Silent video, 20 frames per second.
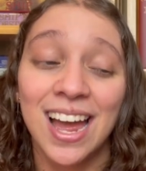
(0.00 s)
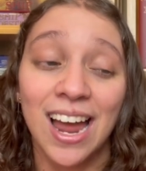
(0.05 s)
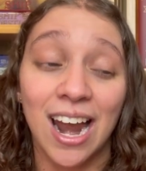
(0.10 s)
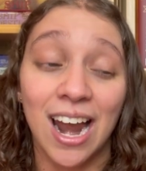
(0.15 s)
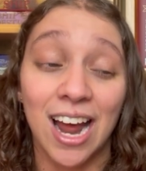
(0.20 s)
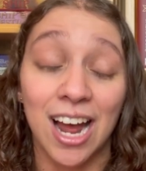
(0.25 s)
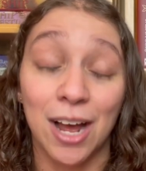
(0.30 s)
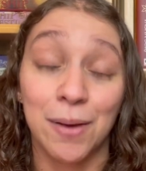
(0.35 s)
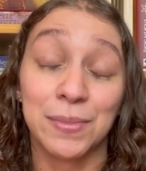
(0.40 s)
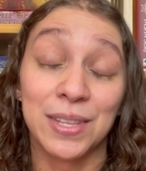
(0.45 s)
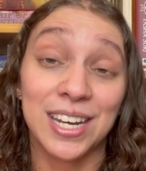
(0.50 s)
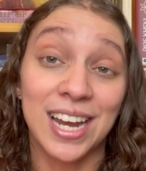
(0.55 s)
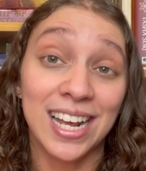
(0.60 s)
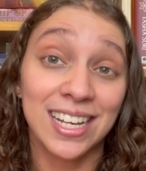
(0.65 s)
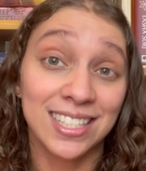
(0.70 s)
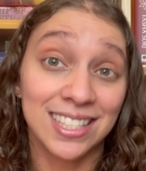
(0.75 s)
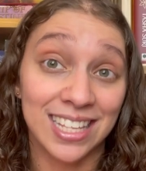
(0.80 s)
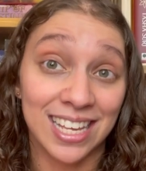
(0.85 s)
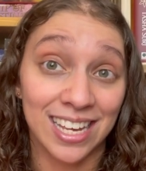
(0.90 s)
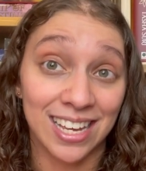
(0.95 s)
Um, the
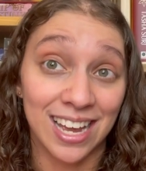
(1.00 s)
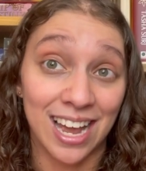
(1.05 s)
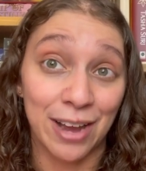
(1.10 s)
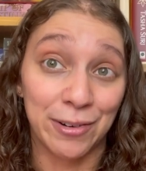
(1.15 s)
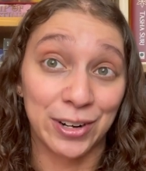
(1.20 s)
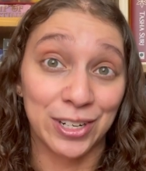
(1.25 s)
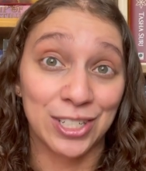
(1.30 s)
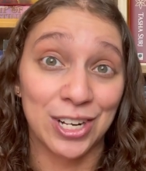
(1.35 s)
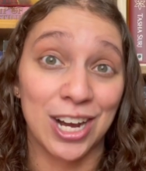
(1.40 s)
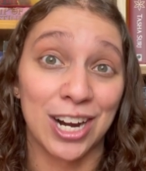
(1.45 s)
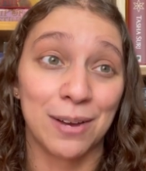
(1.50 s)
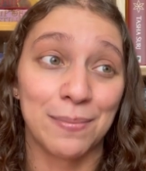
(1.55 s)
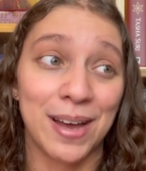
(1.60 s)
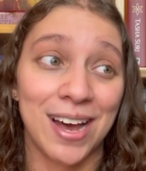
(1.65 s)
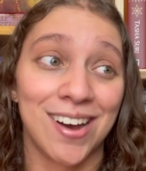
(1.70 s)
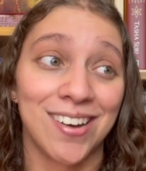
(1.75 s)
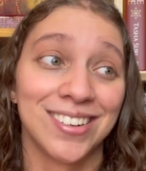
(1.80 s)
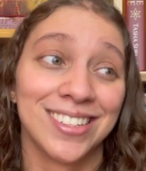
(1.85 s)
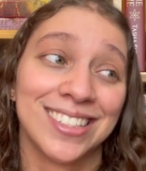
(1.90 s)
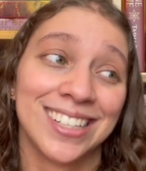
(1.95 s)
next thing I want to talk
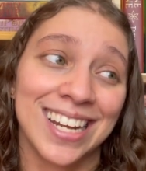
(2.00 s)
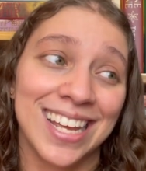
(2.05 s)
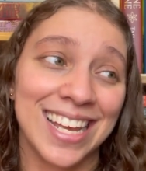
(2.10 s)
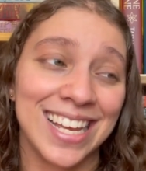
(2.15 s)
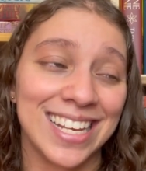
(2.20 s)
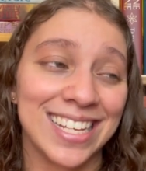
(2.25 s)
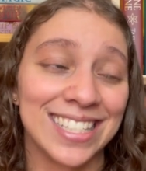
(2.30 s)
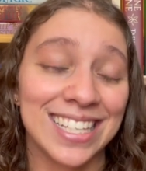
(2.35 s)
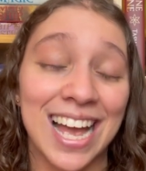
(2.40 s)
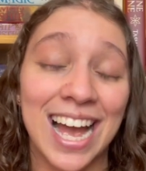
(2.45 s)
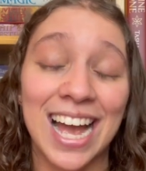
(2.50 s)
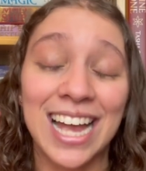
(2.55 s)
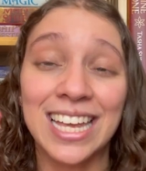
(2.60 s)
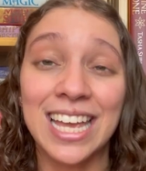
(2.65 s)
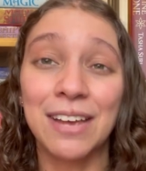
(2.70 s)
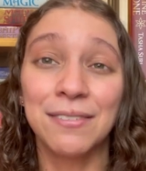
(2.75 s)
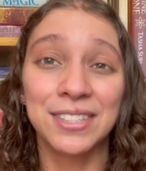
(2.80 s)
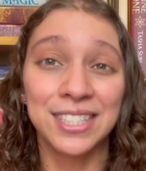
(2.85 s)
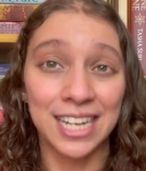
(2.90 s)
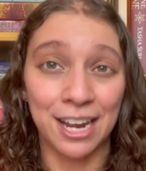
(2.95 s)
about is I
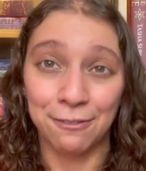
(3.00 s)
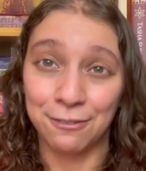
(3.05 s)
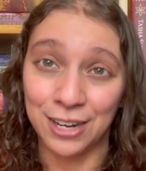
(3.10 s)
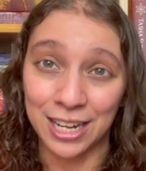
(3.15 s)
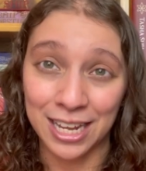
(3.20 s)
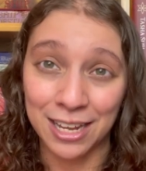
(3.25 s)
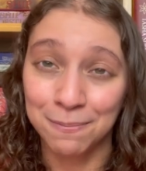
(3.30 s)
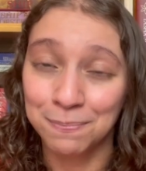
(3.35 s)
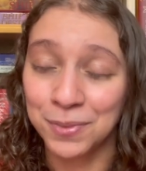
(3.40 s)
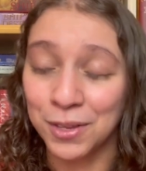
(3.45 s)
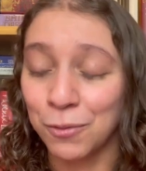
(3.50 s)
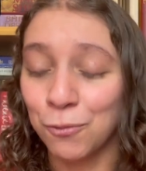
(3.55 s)
gave Stephanie,